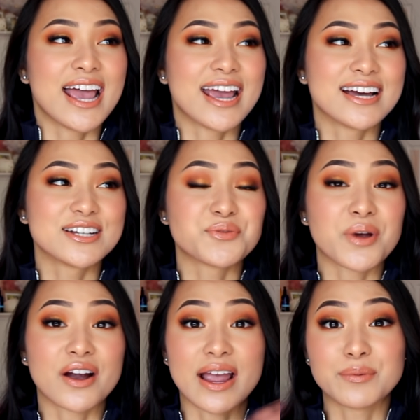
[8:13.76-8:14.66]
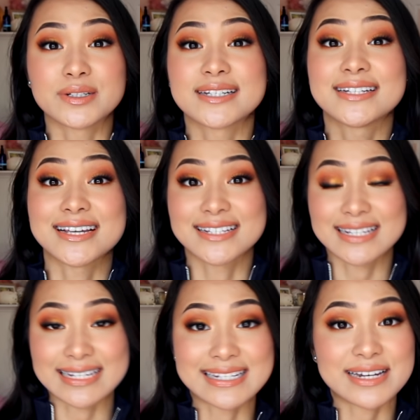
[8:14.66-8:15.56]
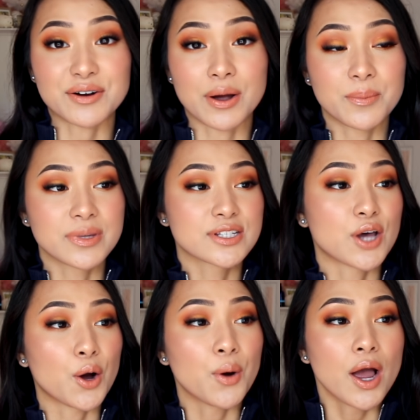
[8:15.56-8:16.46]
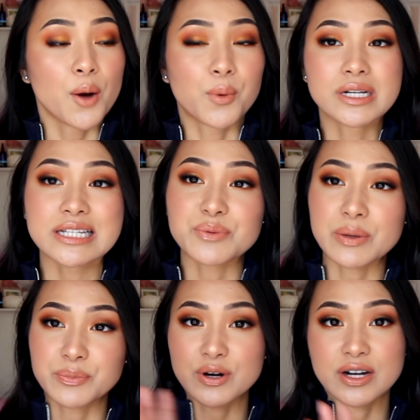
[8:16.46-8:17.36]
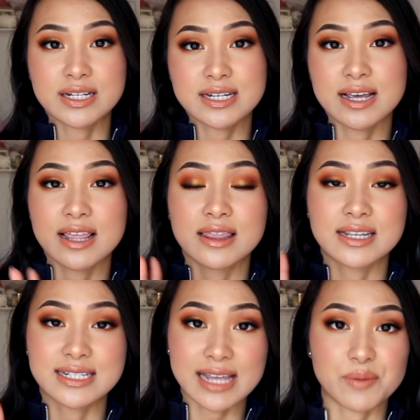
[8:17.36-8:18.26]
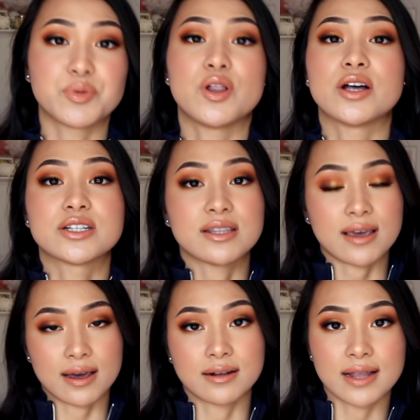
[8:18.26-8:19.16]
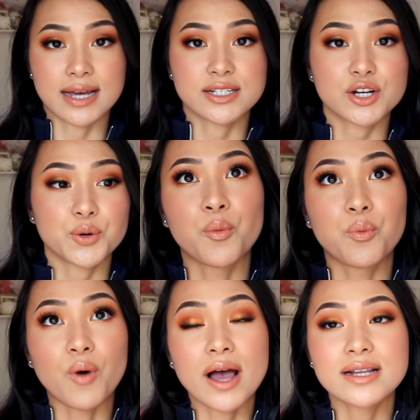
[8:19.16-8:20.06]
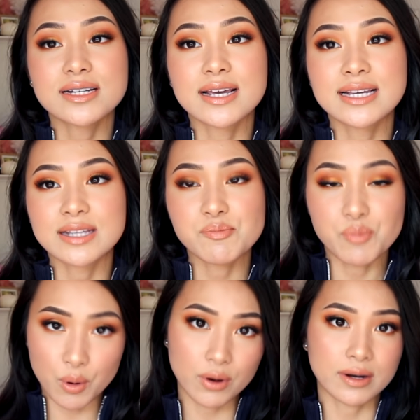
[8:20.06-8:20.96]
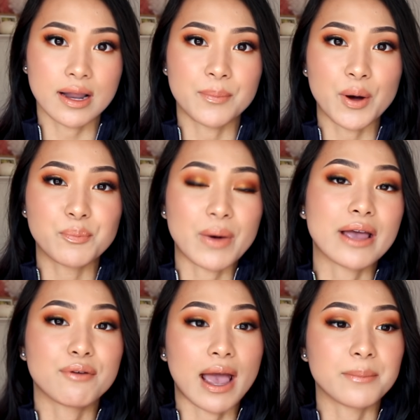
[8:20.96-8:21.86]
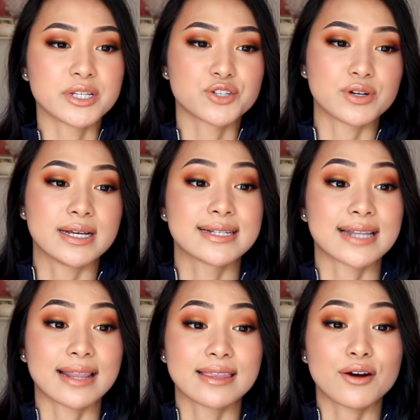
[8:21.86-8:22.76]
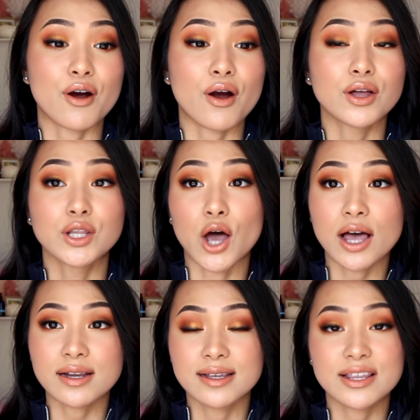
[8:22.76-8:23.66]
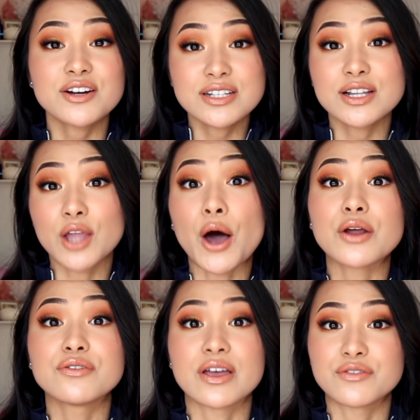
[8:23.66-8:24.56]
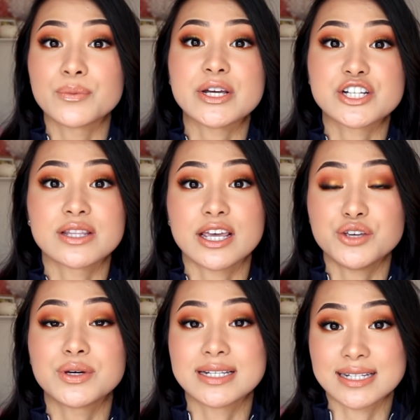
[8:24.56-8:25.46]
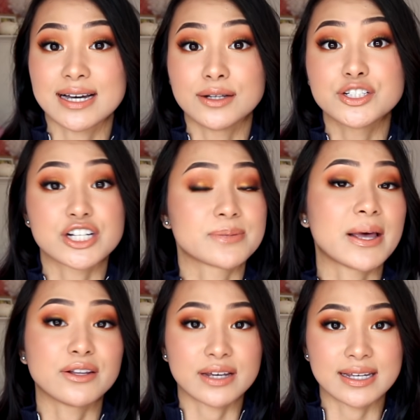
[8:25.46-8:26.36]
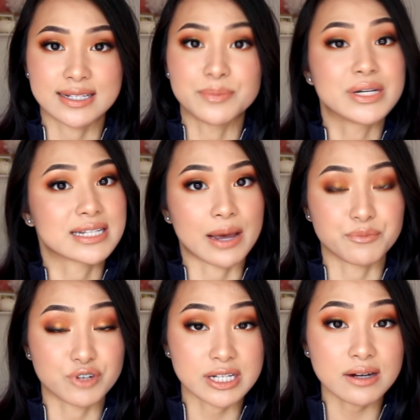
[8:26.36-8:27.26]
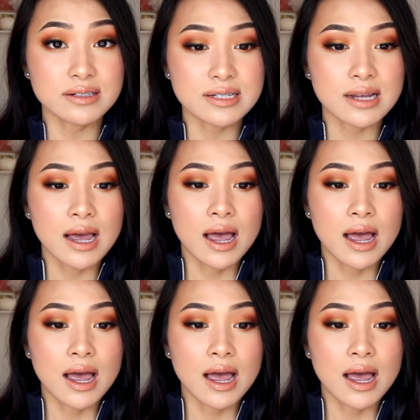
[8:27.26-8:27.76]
and we're able to test the serum. So once we put the sample onto the analyzer, what is important about biochemistry is that there's a lot of information that you can tell just by looking at somebody's chem results.